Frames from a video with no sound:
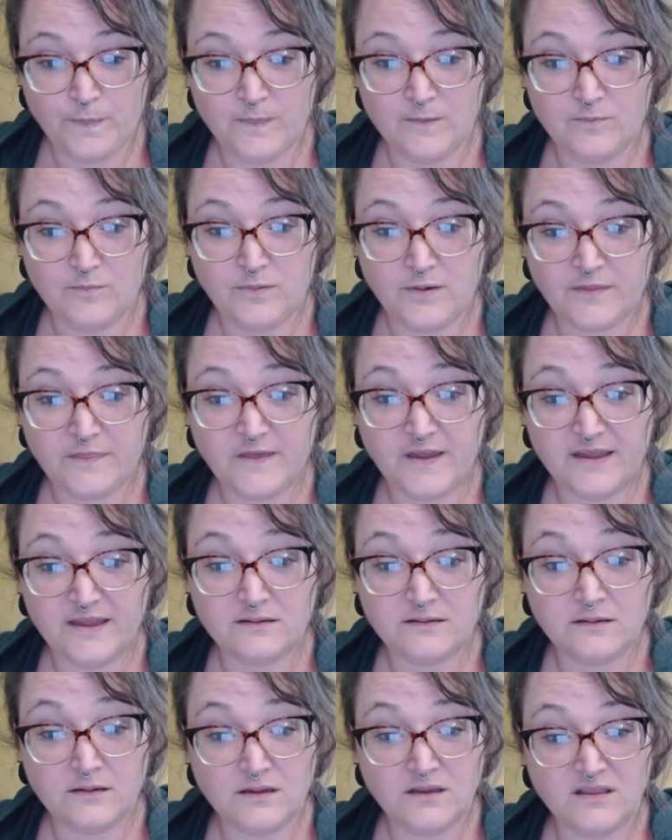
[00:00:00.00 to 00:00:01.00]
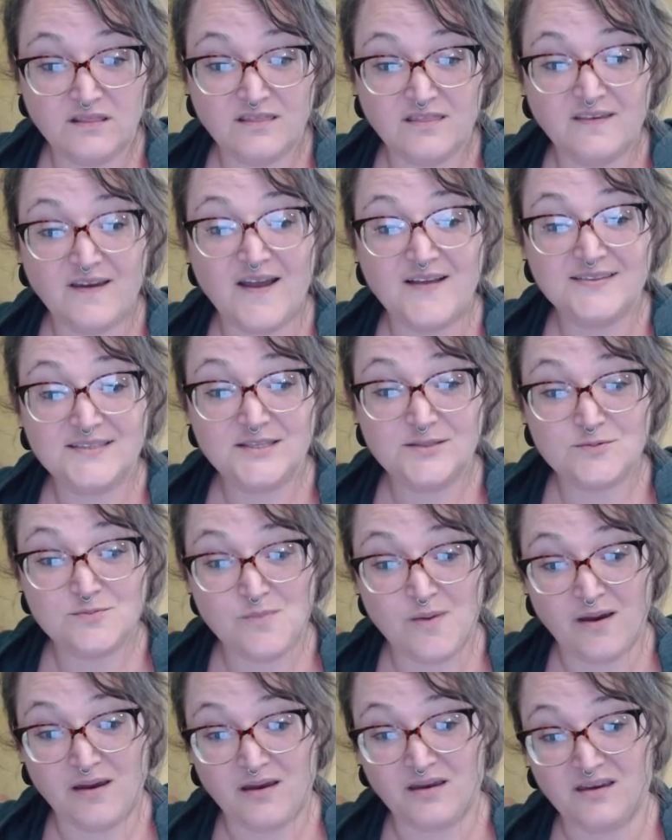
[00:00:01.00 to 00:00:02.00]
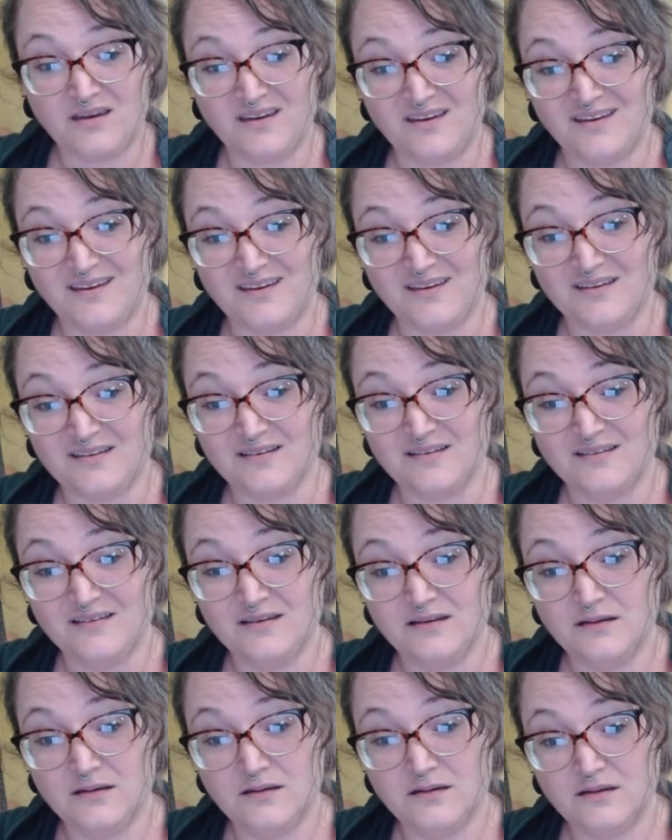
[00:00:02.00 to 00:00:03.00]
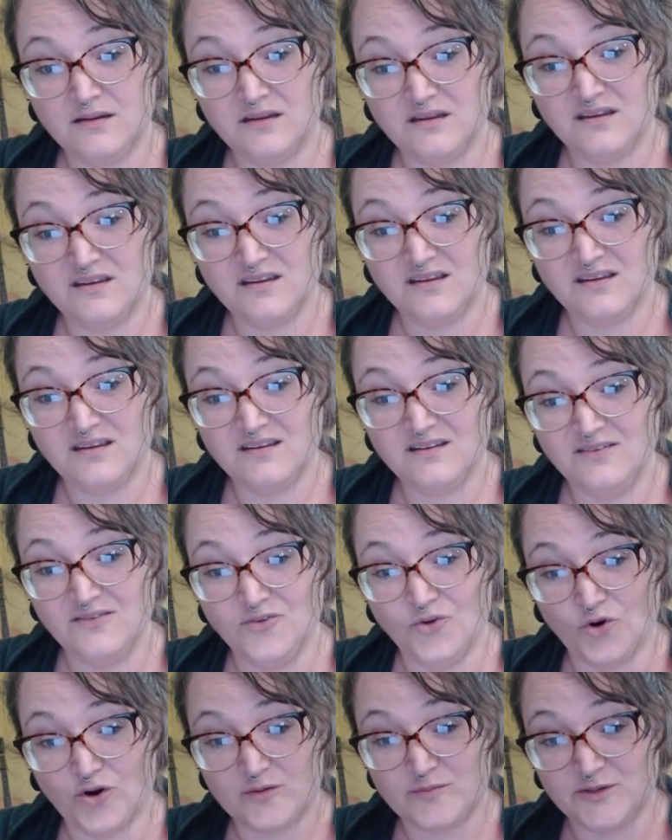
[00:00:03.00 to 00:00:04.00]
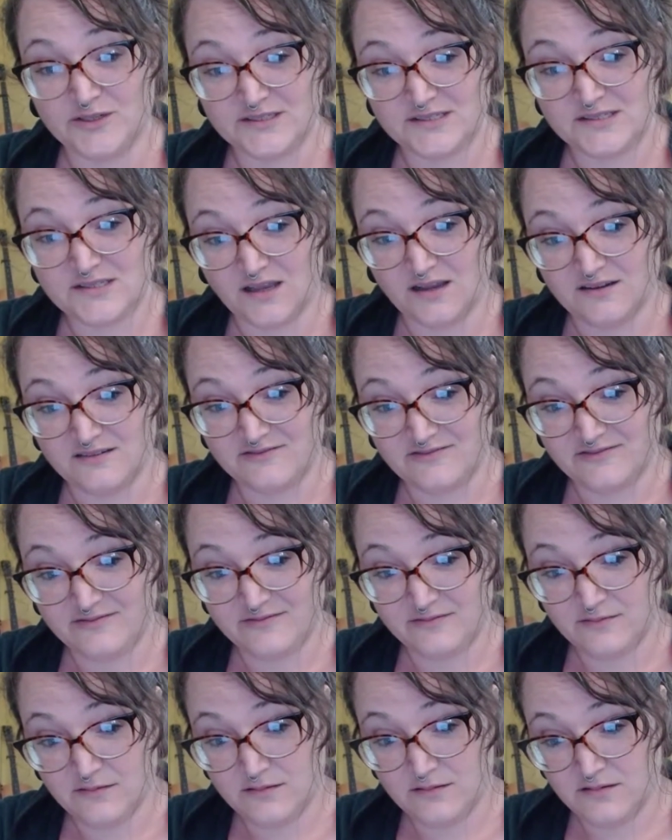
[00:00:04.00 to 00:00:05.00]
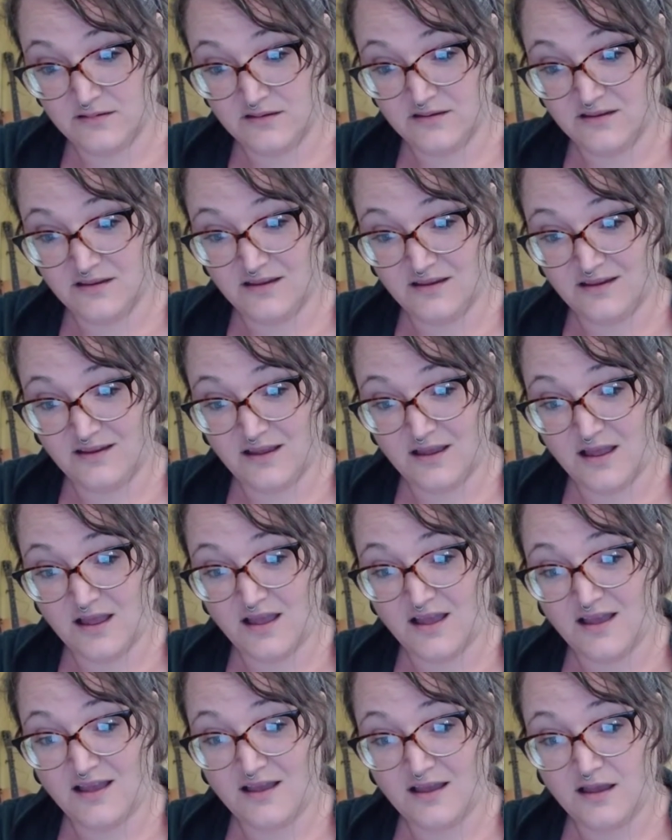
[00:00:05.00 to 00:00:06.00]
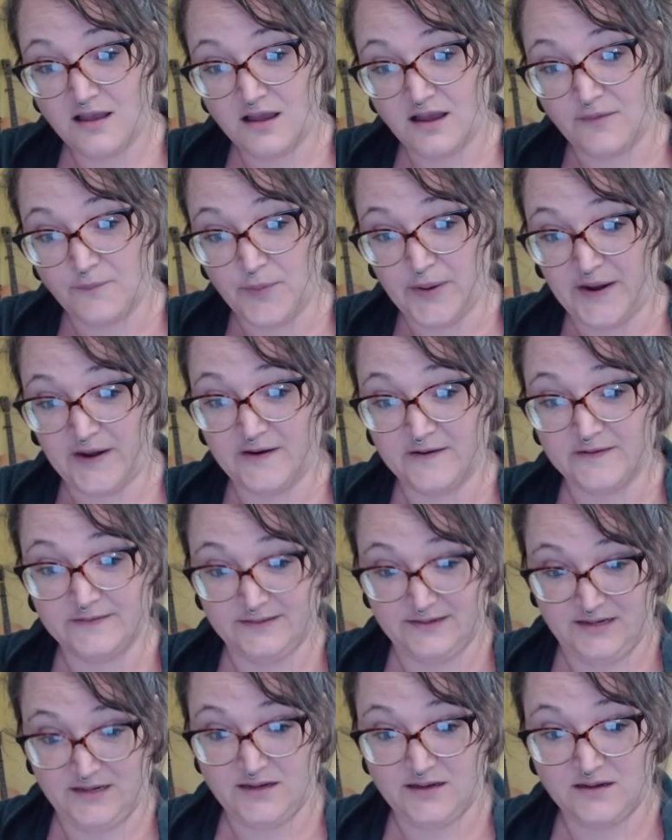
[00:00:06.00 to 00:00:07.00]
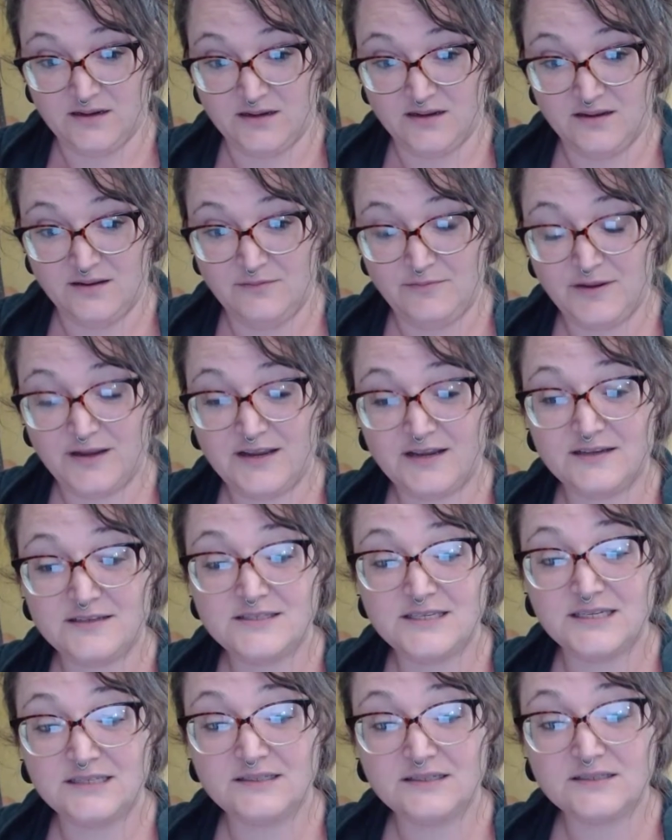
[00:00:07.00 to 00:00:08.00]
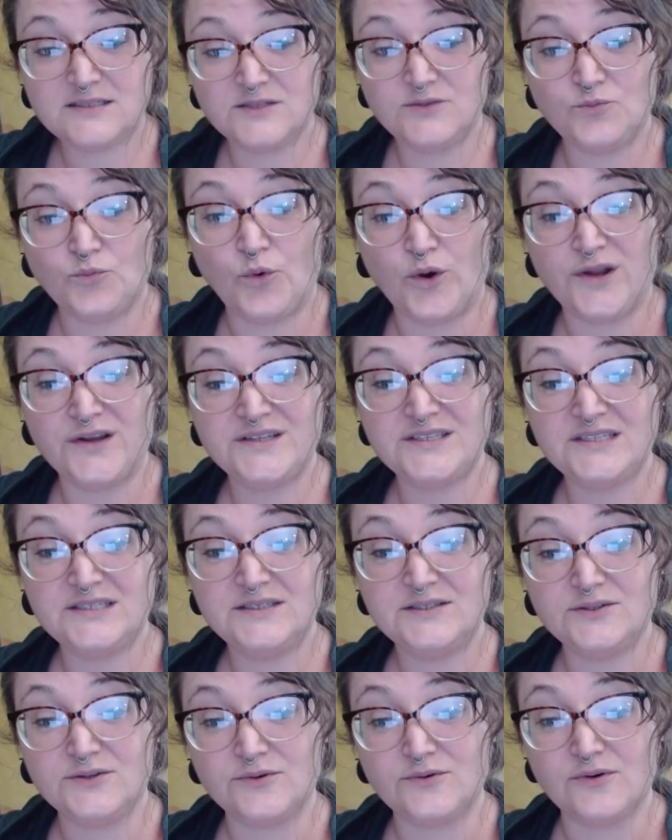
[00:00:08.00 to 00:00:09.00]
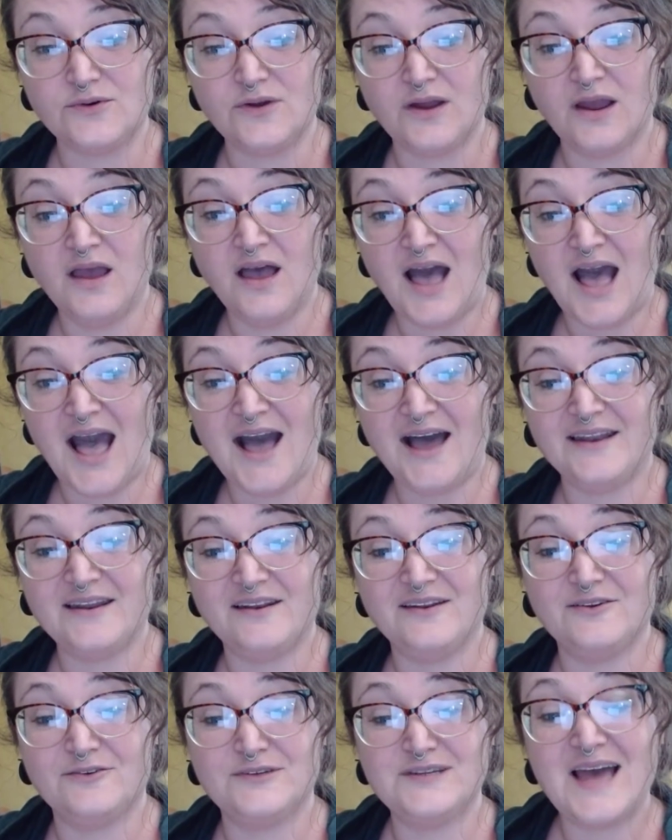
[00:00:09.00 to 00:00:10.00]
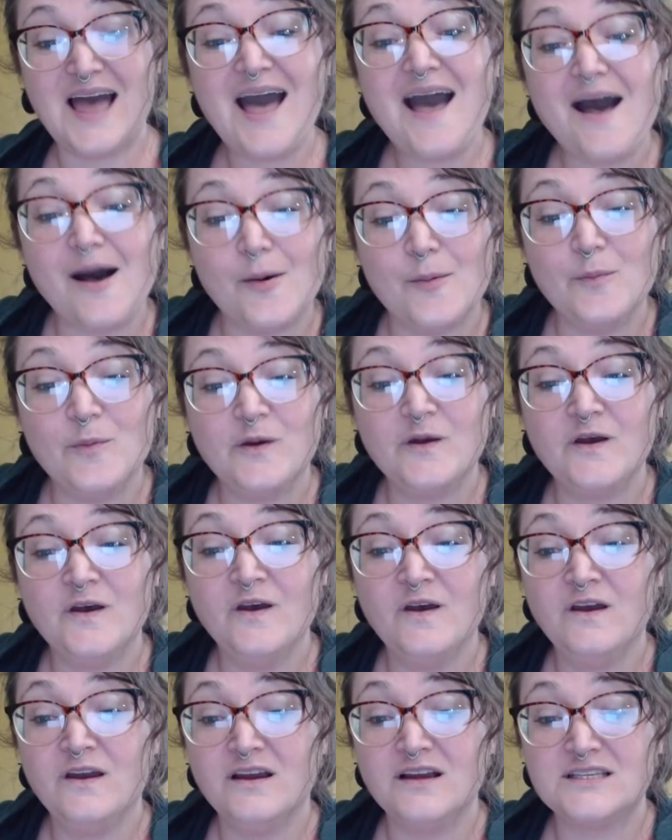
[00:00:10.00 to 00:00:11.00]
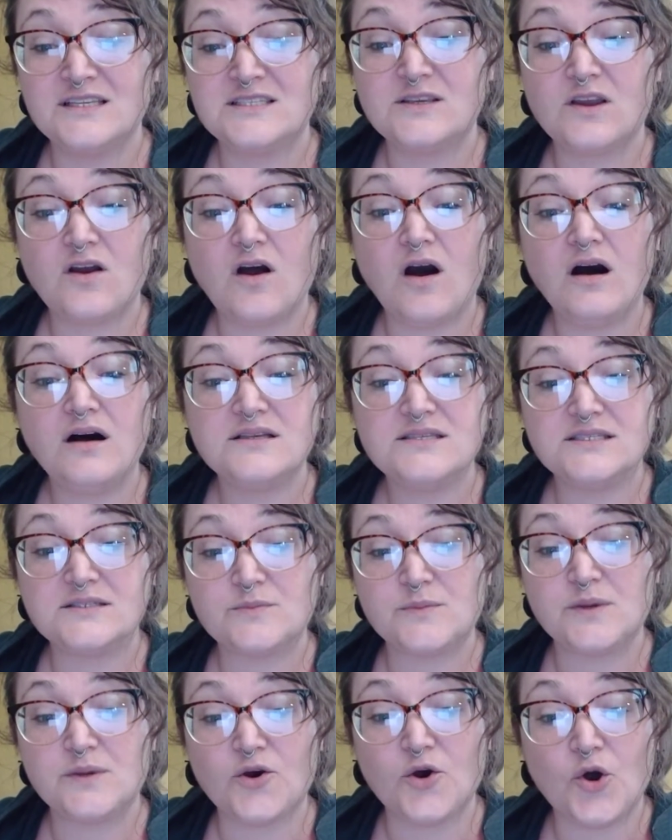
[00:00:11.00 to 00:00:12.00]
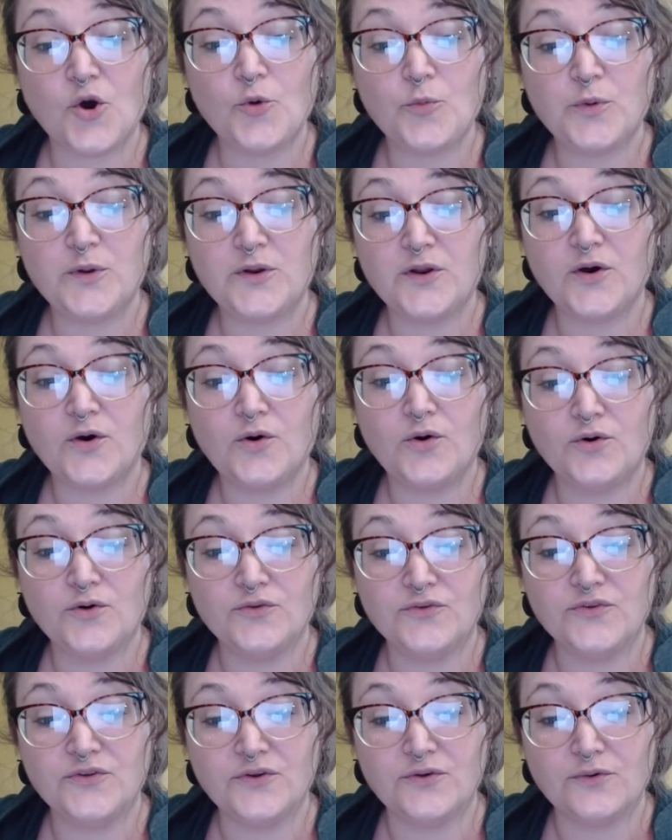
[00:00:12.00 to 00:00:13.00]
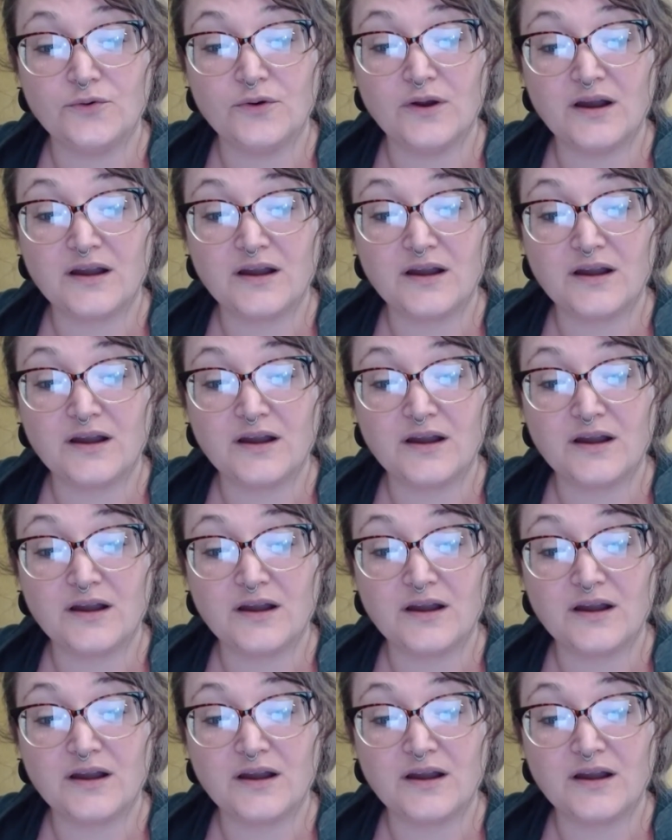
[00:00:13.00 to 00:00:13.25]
But then that's my normal self, apparently, because it doesn't want to add a new tab. It's causing me to open a whole new